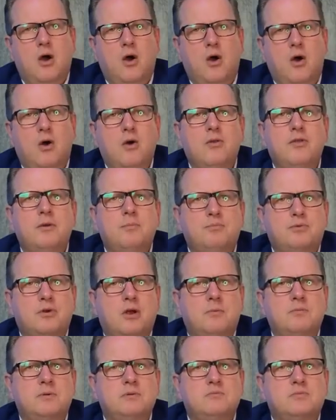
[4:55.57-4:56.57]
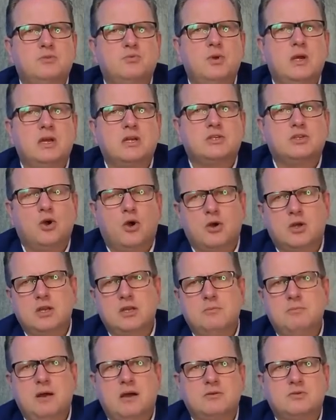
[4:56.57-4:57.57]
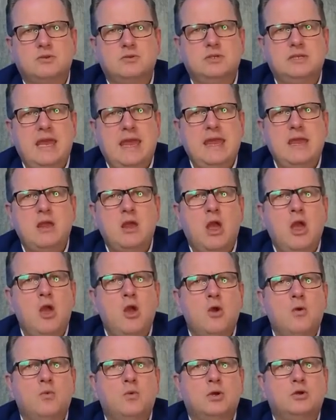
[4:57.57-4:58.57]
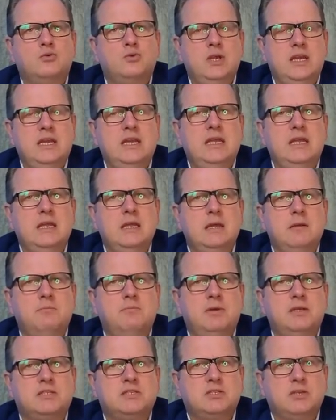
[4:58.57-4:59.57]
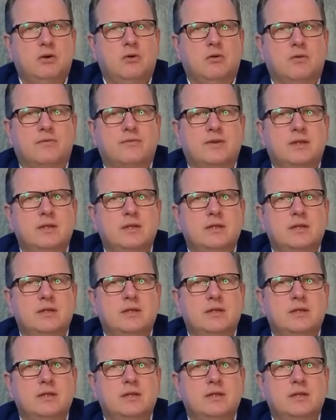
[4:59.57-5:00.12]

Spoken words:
all the problems we are talking about today would really be solved,